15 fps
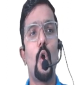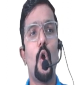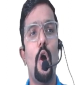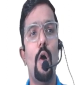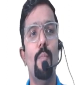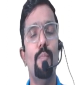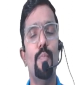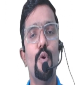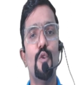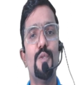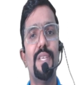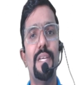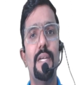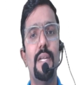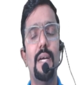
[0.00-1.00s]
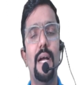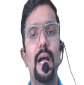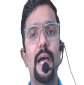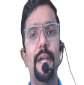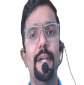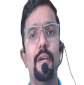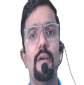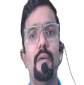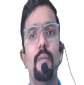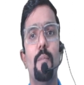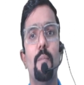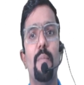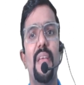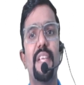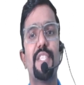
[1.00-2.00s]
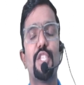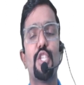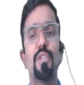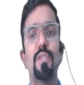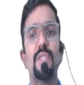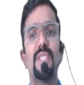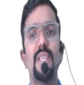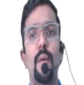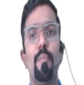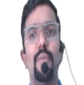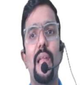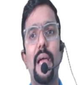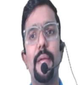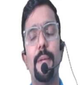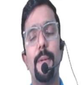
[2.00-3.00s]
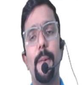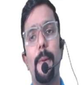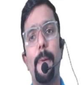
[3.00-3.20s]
composite and mixed supply.